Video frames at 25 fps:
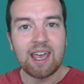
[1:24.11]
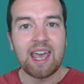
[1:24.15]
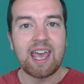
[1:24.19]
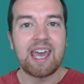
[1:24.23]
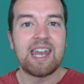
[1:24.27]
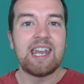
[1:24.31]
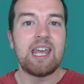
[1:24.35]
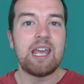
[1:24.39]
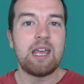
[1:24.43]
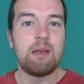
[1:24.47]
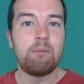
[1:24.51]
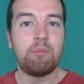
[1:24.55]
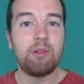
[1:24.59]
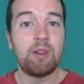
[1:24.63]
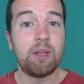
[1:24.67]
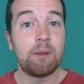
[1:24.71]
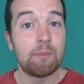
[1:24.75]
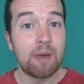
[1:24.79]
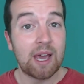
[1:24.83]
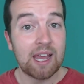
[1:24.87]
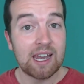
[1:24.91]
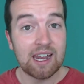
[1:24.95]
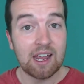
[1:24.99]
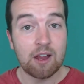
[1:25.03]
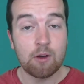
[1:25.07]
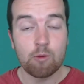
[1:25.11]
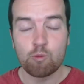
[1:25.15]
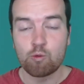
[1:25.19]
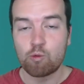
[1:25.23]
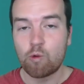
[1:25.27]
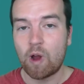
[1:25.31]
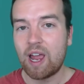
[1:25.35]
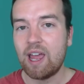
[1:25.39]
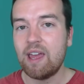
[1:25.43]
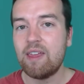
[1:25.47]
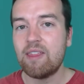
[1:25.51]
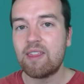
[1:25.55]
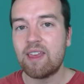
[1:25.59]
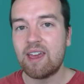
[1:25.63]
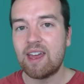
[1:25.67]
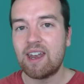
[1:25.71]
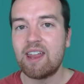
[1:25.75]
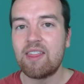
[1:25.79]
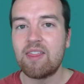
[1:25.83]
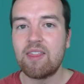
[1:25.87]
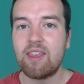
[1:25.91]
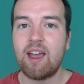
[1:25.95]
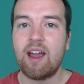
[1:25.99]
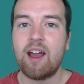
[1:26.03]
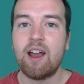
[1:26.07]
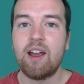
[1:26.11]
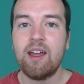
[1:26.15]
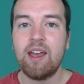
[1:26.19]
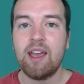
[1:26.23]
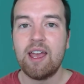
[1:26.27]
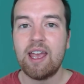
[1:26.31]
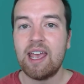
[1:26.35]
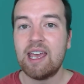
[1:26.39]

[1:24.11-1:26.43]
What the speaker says: and implement it right then and there